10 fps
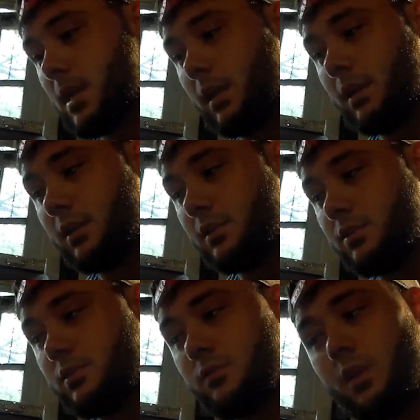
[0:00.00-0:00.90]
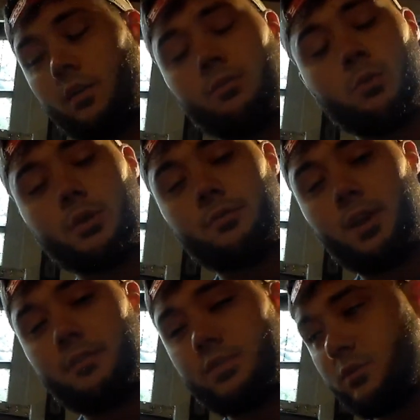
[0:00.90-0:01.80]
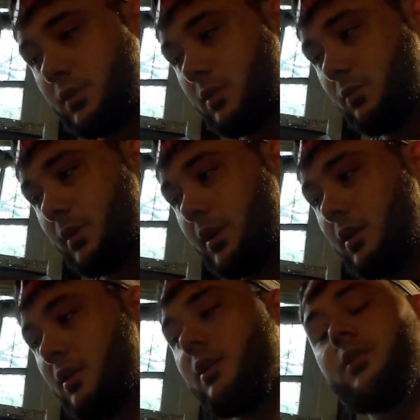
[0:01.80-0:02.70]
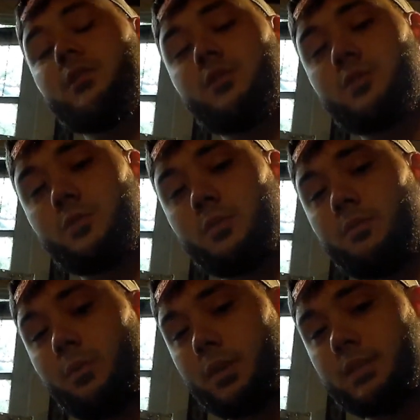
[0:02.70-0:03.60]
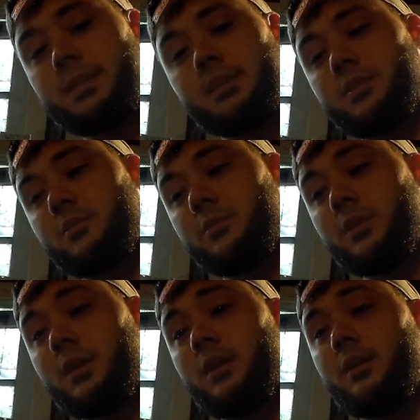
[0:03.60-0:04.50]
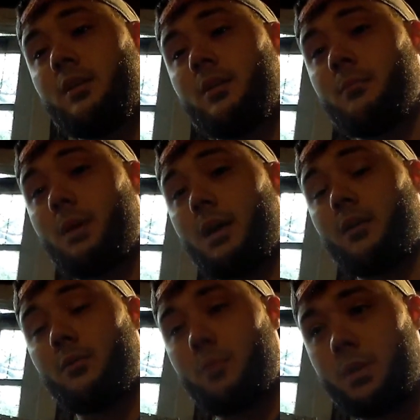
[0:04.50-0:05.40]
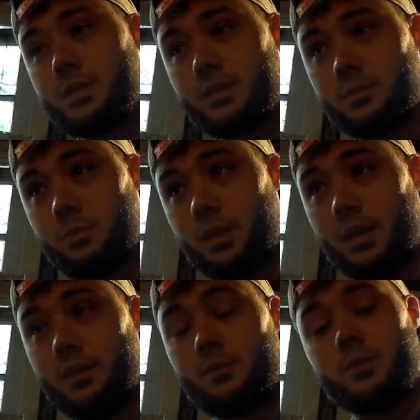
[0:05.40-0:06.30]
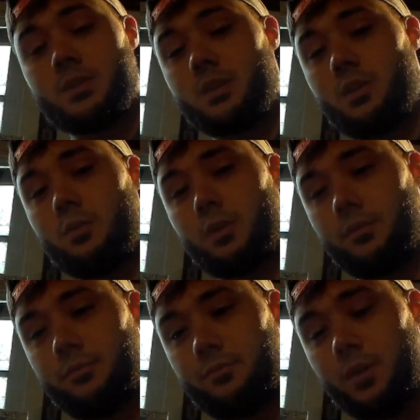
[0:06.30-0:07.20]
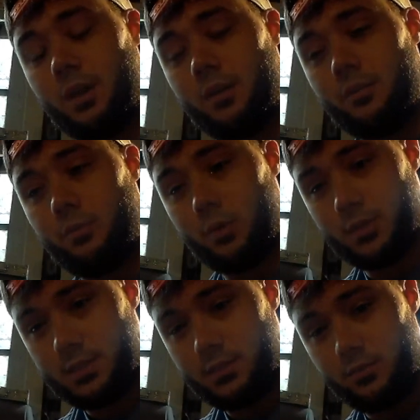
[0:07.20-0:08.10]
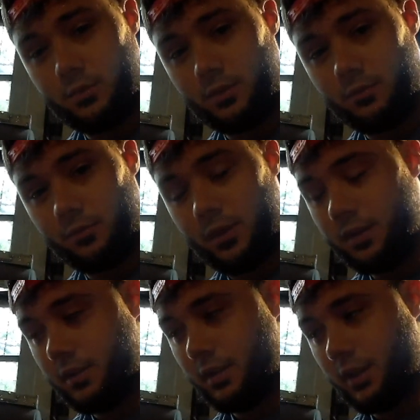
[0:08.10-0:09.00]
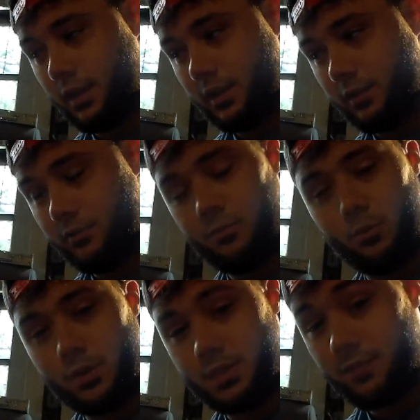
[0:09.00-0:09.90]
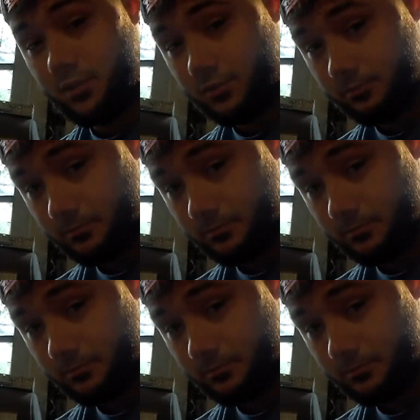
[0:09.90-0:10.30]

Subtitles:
and a 45 tooth in the rear to a 46 tooth. My original plan was to go with a 14 tooth in the front and a 47